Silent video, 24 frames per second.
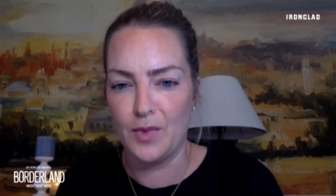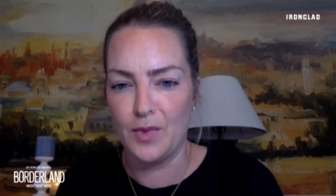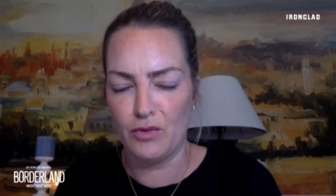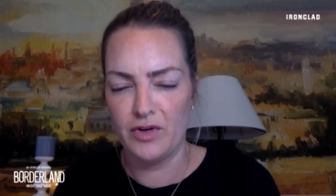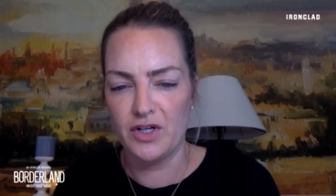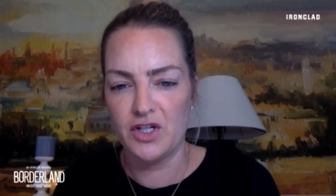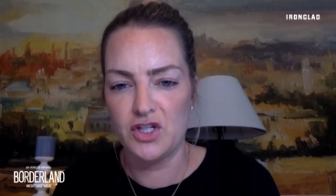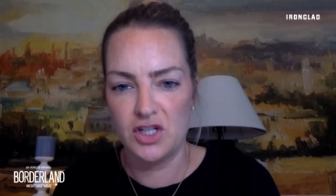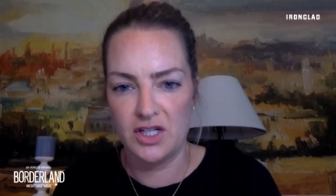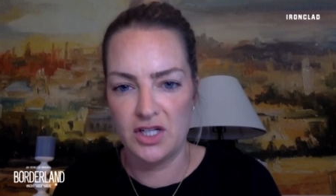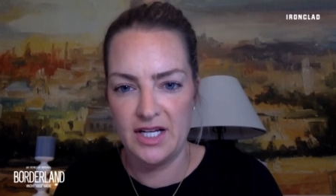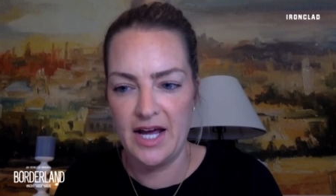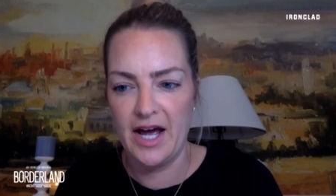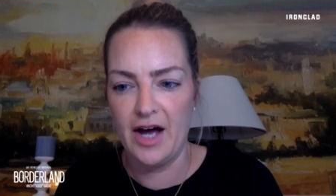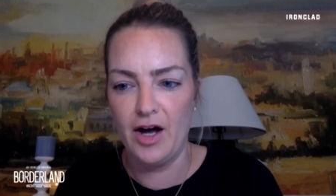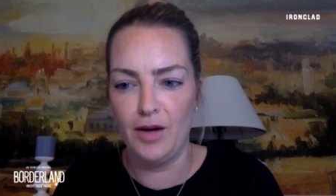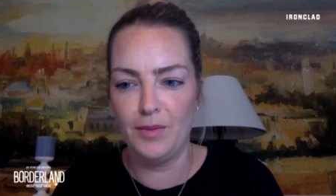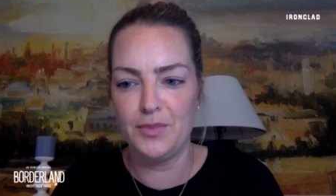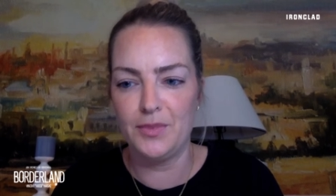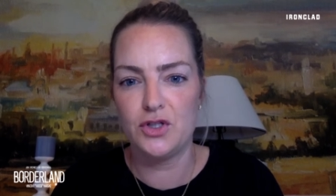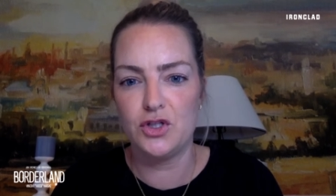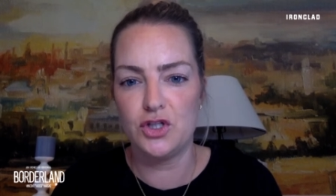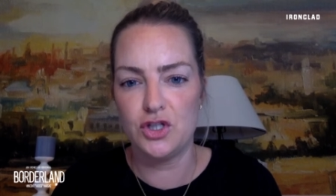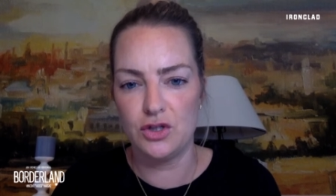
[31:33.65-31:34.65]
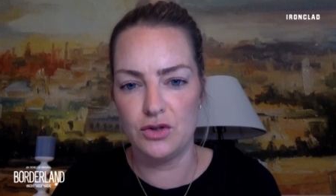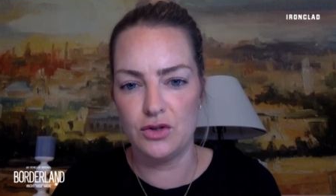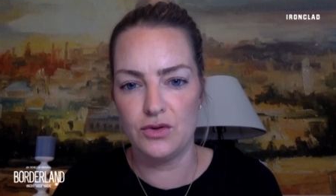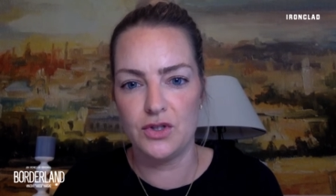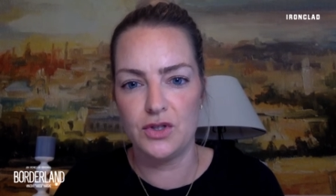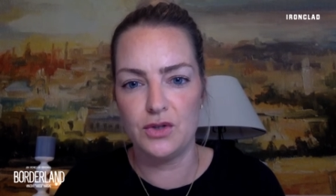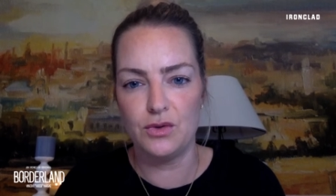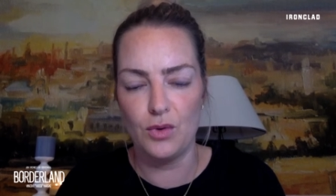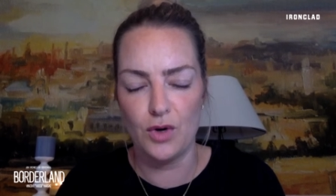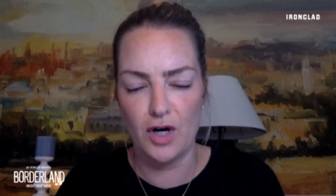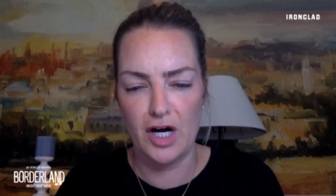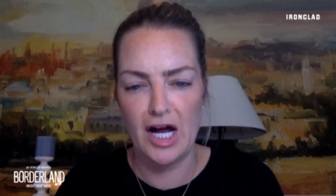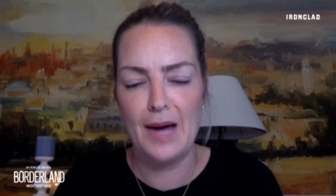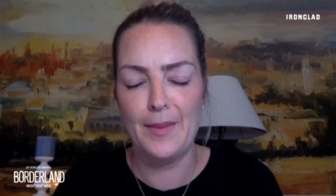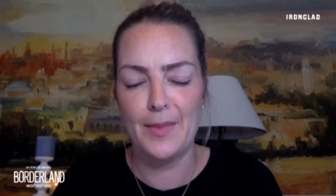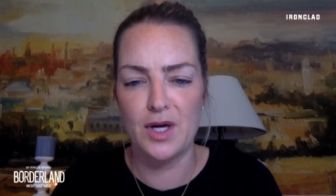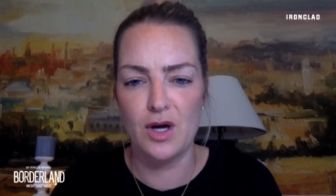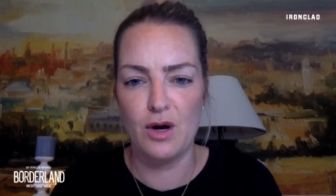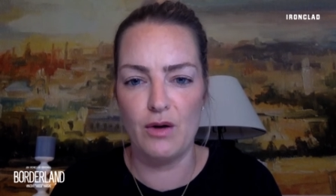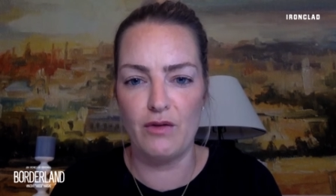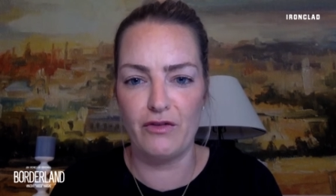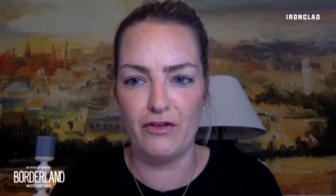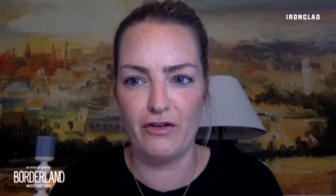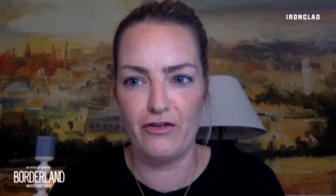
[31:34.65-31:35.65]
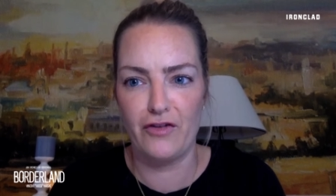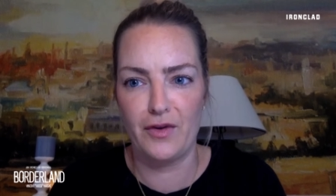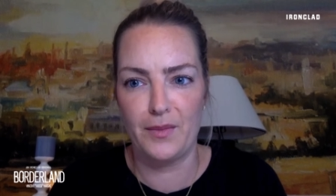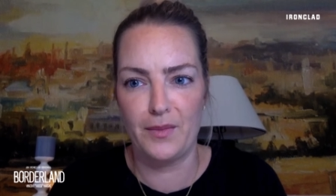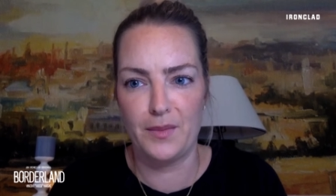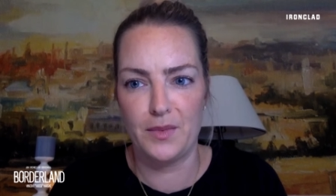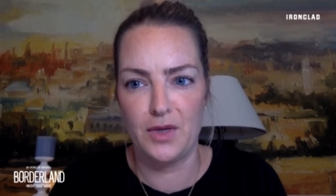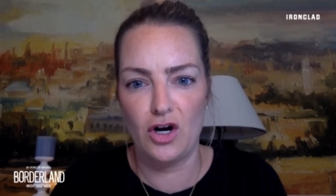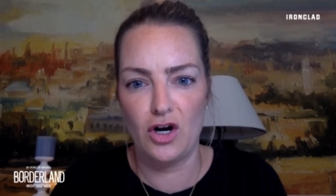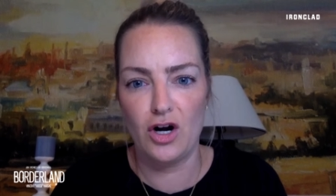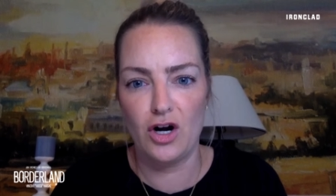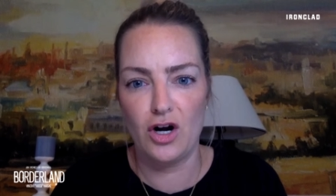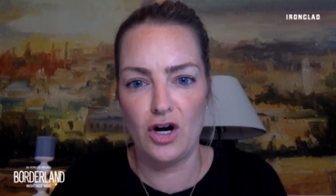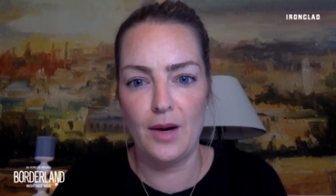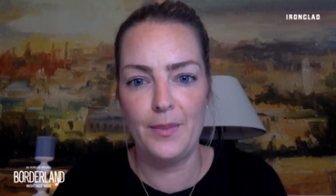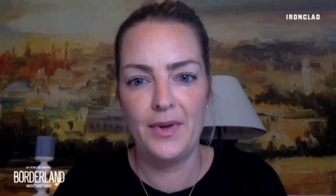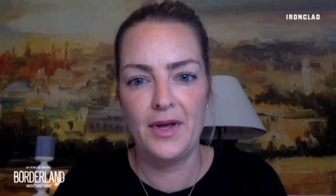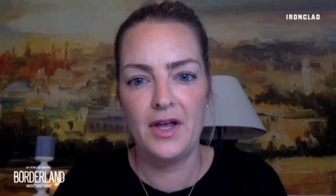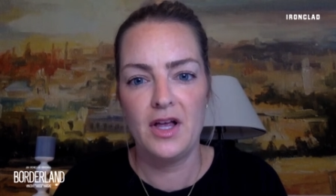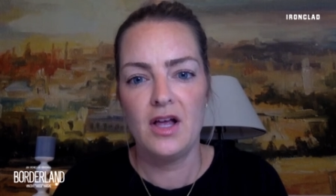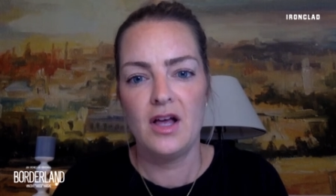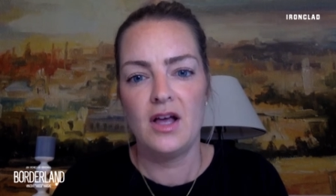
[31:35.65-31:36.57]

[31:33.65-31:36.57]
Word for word: originally helped Jews who were coming over from Europe